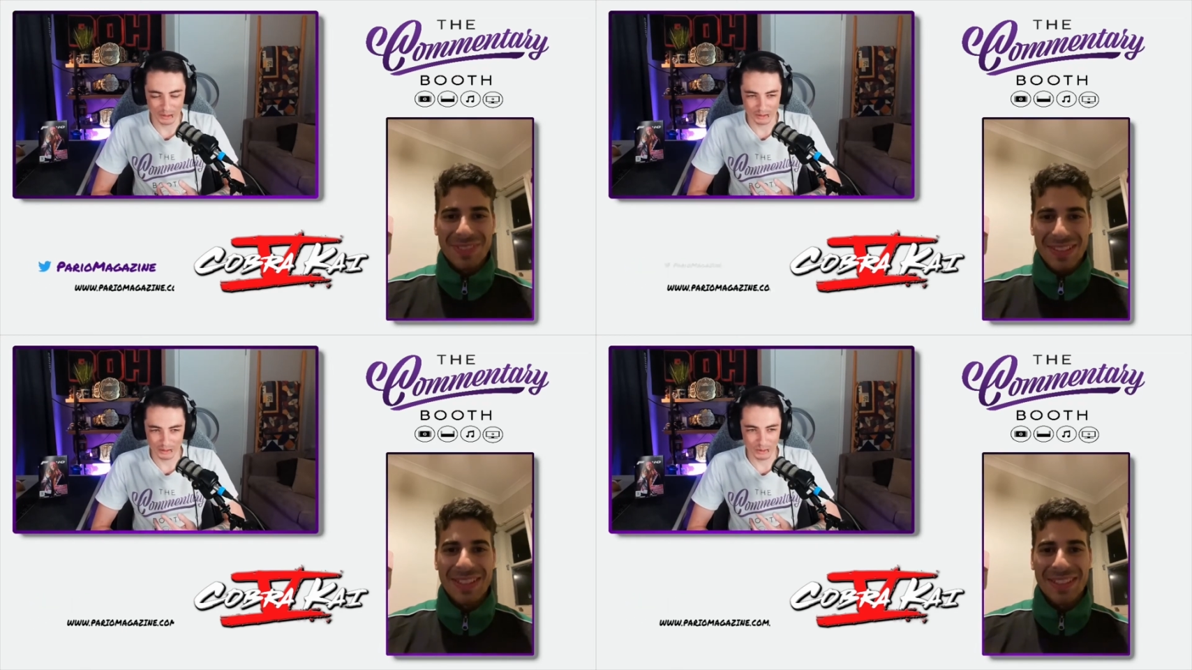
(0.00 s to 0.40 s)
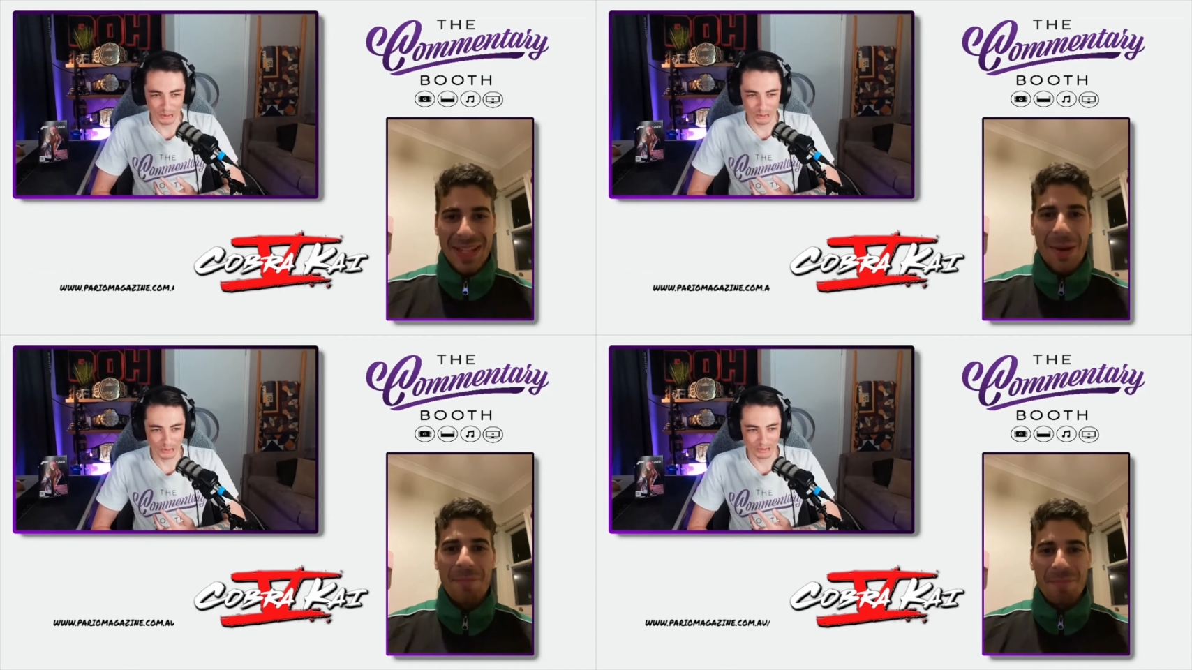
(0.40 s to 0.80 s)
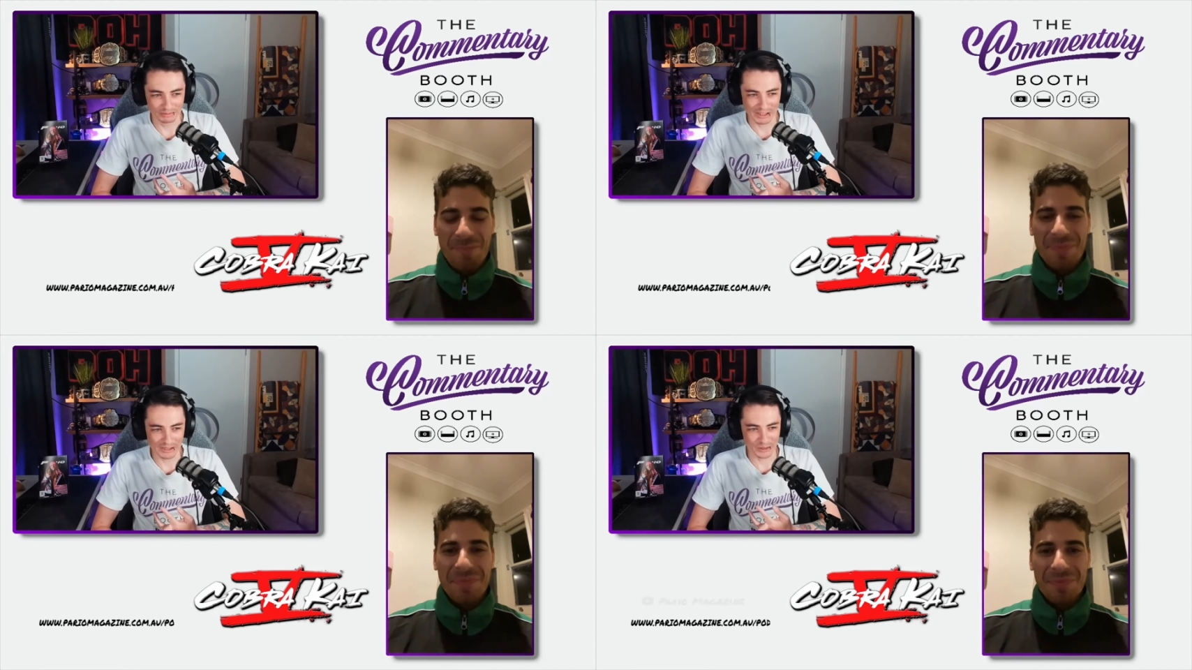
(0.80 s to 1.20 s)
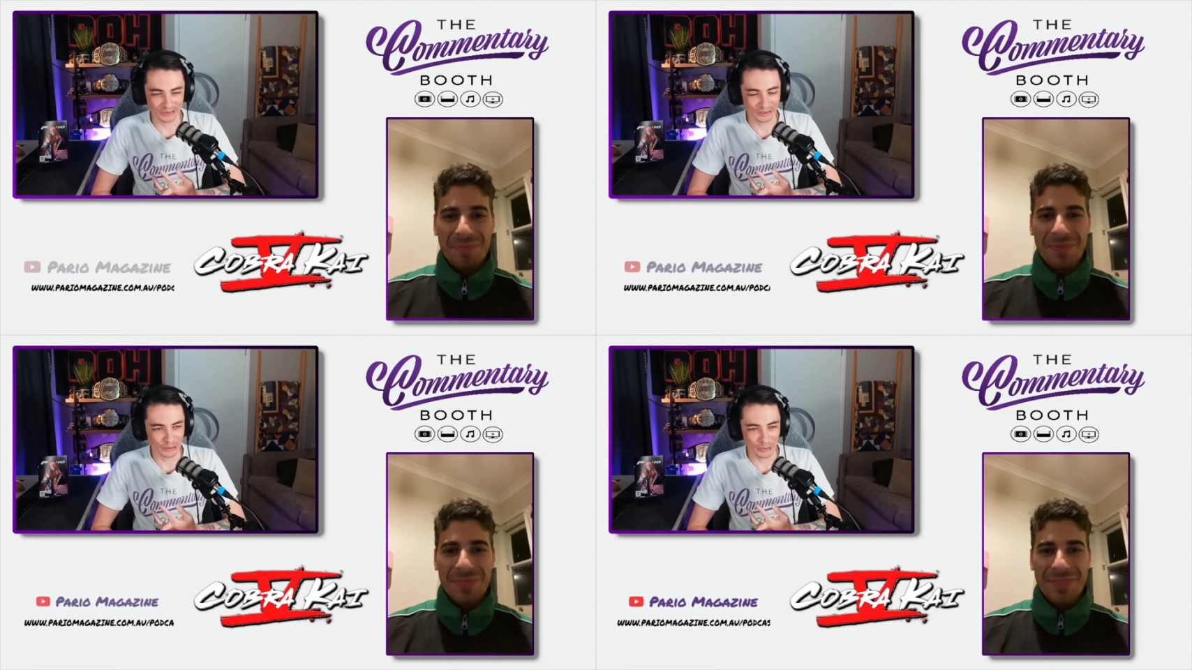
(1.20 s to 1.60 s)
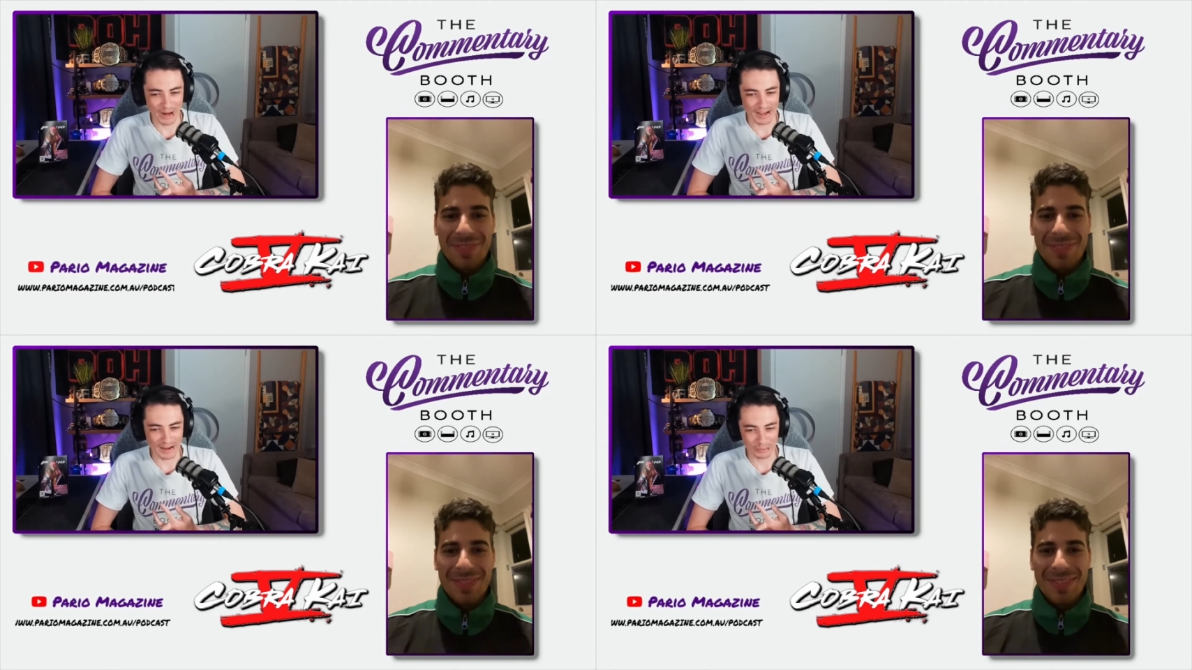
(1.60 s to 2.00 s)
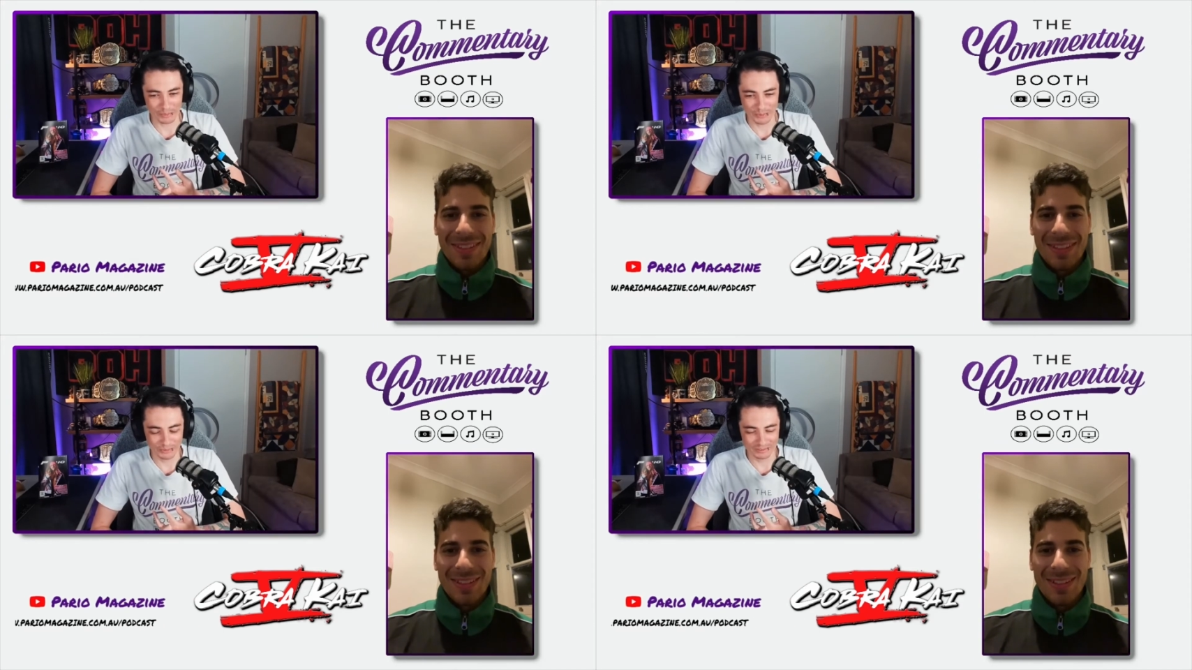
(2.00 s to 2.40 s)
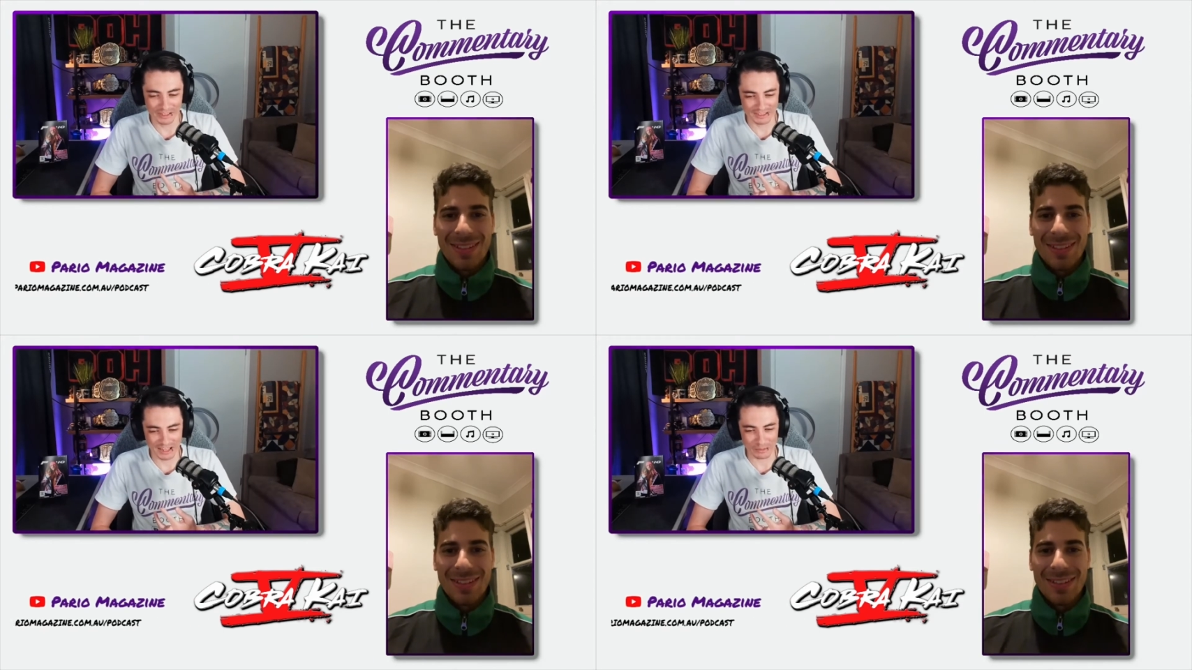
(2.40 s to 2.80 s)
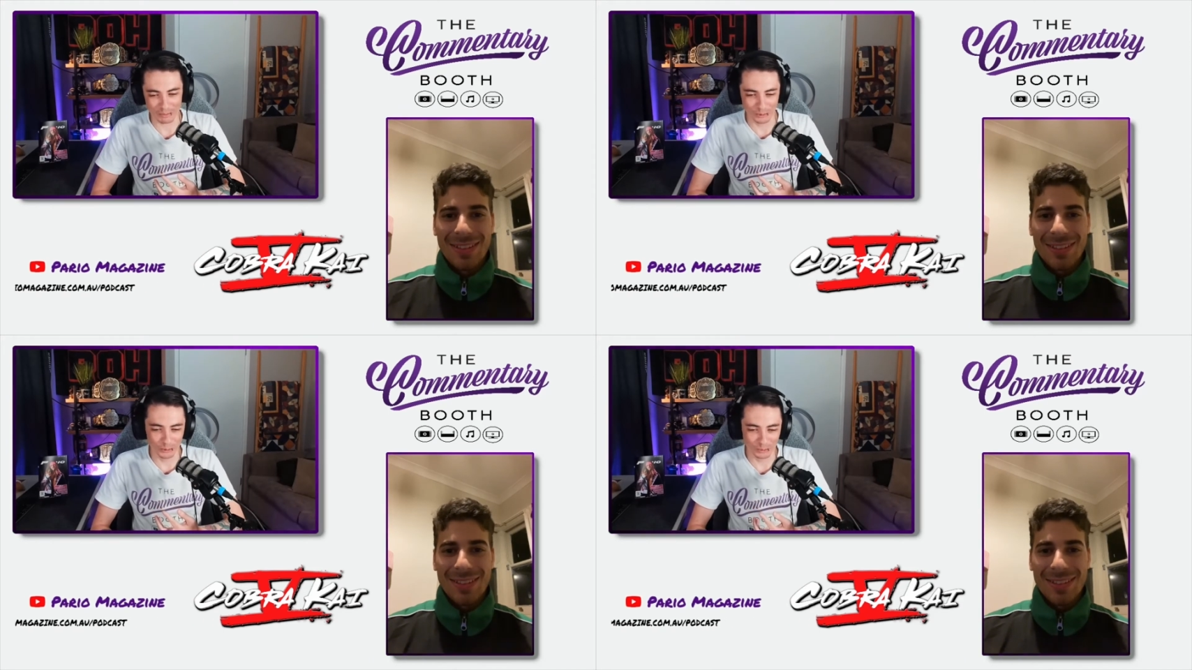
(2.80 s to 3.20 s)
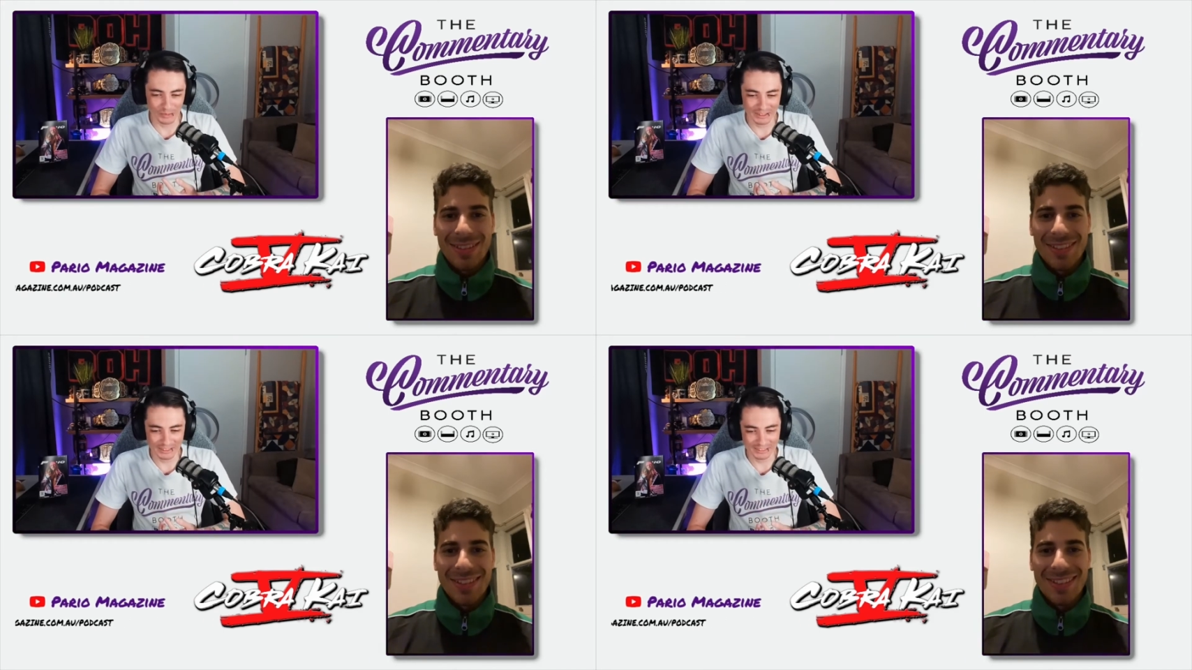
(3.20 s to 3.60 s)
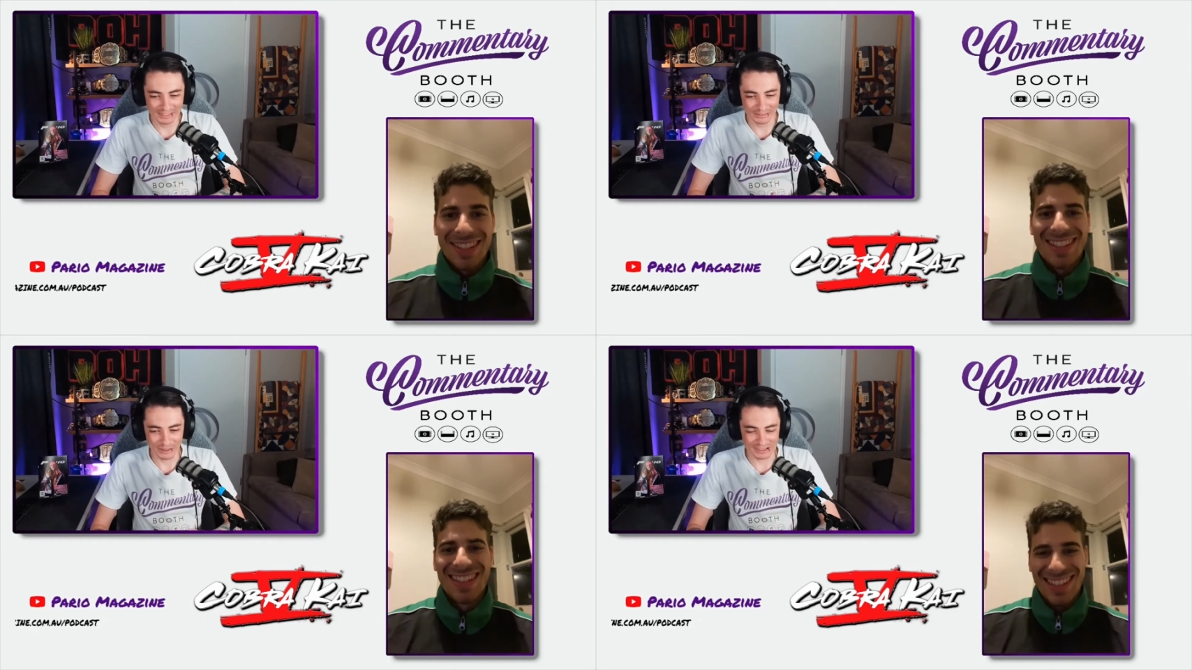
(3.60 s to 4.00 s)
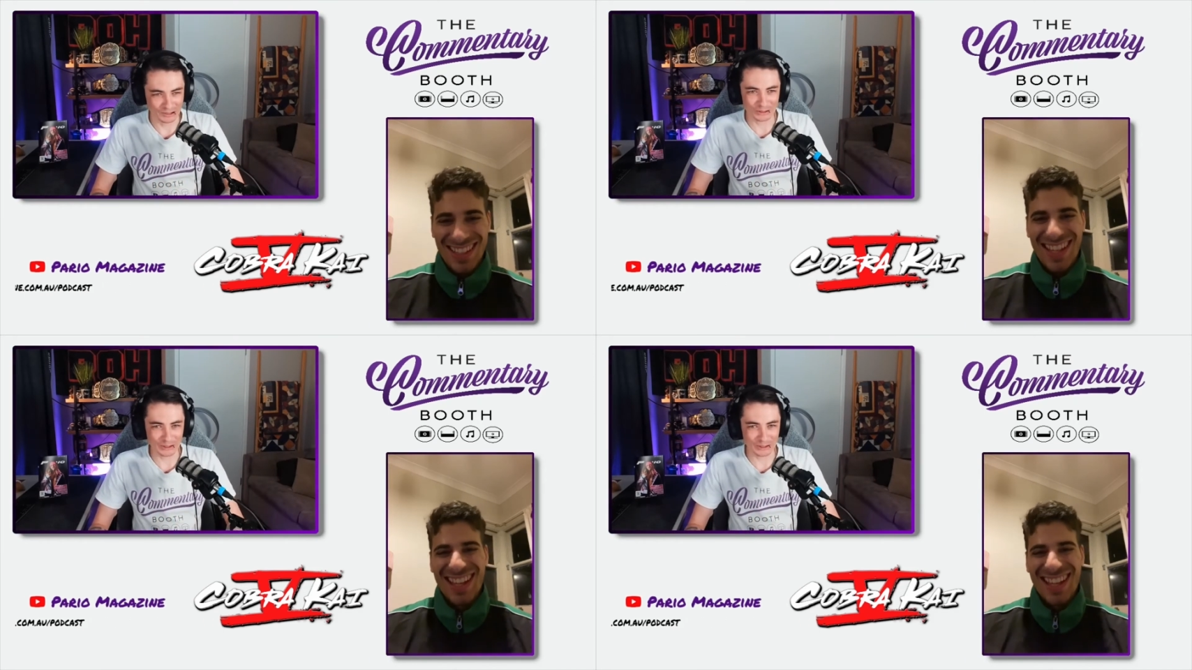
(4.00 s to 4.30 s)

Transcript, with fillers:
Speaker 1: to do his own little made up escape room where he's locked